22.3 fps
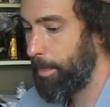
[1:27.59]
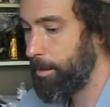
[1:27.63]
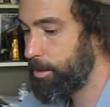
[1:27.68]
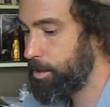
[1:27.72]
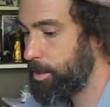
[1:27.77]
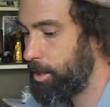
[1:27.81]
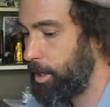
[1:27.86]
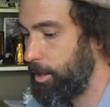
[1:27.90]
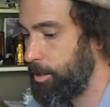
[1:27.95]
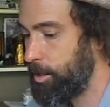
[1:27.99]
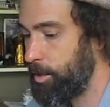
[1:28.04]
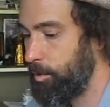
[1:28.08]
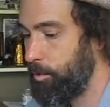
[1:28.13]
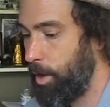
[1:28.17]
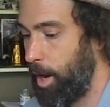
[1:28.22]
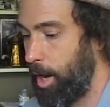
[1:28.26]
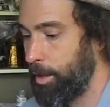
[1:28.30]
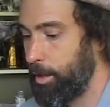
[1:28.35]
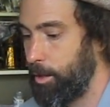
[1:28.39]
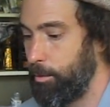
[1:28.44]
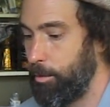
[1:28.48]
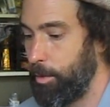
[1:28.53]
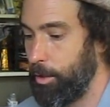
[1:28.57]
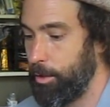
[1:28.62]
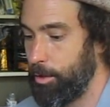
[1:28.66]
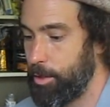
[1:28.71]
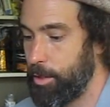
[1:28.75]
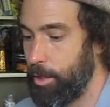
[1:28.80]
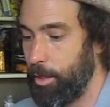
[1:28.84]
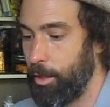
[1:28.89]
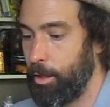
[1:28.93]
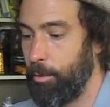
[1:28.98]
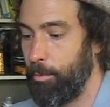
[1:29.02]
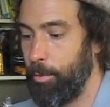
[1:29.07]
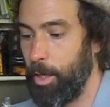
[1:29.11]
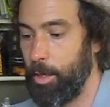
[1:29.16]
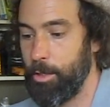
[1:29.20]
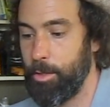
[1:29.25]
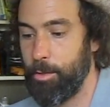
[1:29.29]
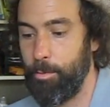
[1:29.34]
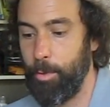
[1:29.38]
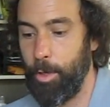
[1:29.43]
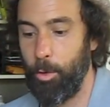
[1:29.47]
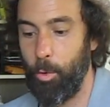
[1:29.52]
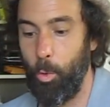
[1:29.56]
states Iraqi military
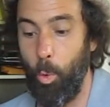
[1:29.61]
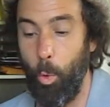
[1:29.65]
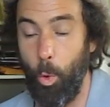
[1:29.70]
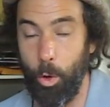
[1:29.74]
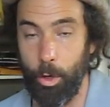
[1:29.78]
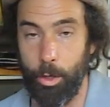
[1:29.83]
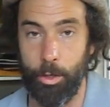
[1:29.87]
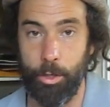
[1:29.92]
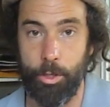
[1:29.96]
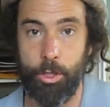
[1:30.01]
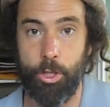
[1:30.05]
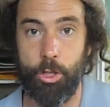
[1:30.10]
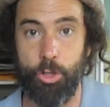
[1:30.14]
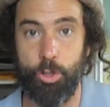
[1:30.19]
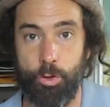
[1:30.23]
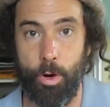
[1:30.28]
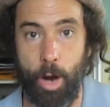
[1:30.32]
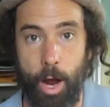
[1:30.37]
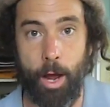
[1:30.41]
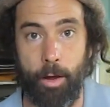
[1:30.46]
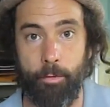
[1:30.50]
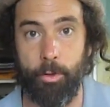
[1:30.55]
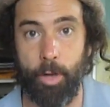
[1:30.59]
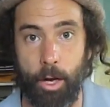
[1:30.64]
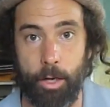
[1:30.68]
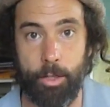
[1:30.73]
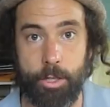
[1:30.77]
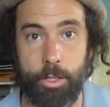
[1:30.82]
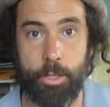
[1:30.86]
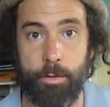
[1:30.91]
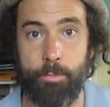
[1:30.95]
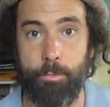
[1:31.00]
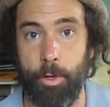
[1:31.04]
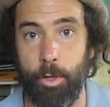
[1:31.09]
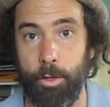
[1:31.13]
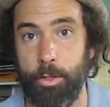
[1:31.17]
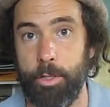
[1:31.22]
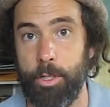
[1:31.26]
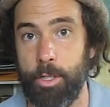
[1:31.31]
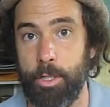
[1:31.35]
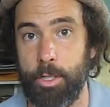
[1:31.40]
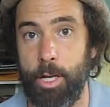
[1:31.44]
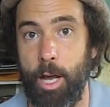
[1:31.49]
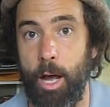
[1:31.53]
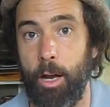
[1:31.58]
commanders have been ordered to drive ISIS
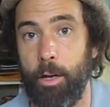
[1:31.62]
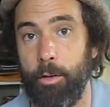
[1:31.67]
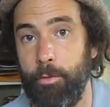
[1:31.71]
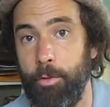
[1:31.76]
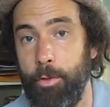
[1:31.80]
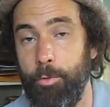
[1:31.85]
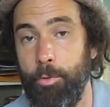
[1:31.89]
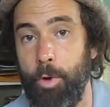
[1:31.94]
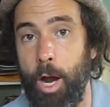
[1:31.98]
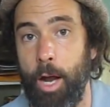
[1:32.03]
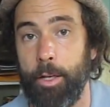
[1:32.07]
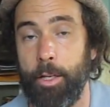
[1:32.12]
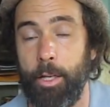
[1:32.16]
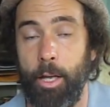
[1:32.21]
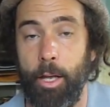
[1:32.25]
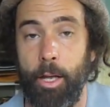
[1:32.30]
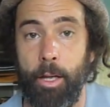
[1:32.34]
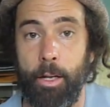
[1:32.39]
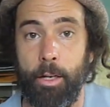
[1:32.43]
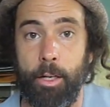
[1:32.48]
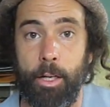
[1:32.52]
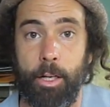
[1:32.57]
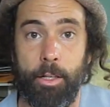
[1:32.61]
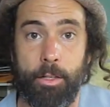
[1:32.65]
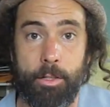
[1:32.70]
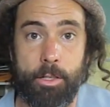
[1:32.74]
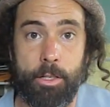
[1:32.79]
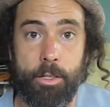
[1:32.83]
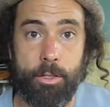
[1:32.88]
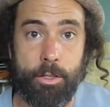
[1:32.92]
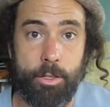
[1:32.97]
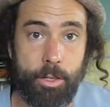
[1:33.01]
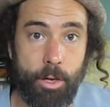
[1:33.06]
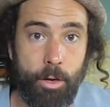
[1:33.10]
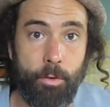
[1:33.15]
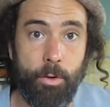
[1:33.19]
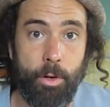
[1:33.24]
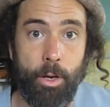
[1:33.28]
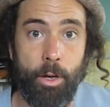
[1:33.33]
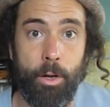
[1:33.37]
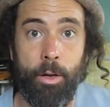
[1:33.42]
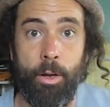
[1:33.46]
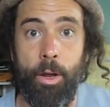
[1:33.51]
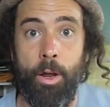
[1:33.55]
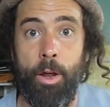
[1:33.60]
militants out of Iraq and into
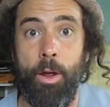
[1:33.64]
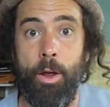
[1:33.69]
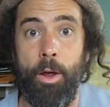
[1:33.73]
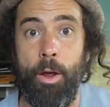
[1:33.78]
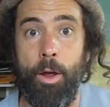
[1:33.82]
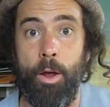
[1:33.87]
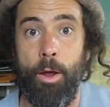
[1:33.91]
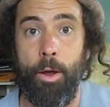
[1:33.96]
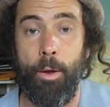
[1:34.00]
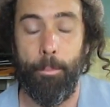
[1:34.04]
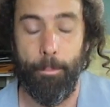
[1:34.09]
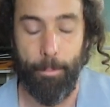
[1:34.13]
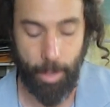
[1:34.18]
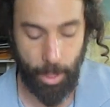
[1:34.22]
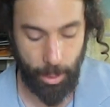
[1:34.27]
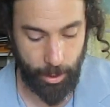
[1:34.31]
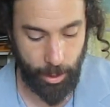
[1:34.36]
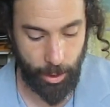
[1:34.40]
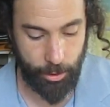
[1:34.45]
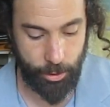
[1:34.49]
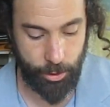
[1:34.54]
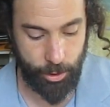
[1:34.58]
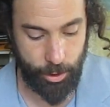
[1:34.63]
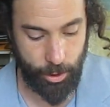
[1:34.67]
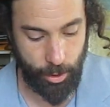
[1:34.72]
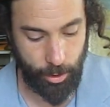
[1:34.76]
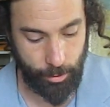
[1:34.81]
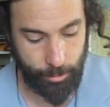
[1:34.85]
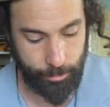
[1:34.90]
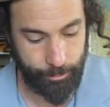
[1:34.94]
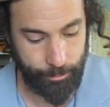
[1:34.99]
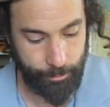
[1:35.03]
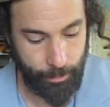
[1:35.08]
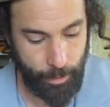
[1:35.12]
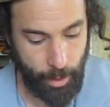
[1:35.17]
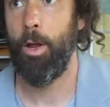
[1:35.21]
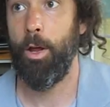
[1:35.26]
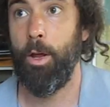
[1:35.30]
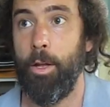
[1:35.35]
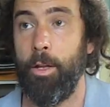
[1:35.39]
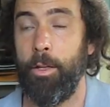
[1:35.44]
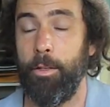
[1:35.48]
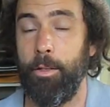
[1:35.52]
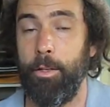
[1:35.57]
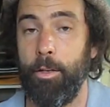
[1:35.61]
Syria by next year.
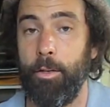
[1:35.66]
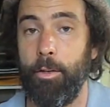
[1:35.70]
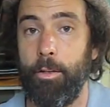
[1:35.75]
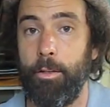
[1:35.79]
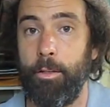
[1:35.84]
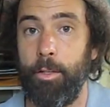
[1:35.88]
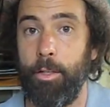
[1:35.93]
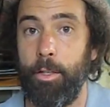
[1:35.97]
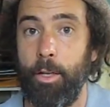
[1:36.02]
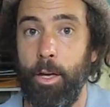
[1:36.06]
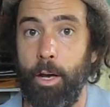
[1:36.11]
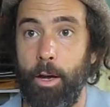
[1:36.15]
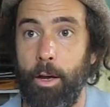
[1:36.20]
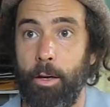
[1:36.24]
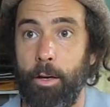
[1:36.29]
The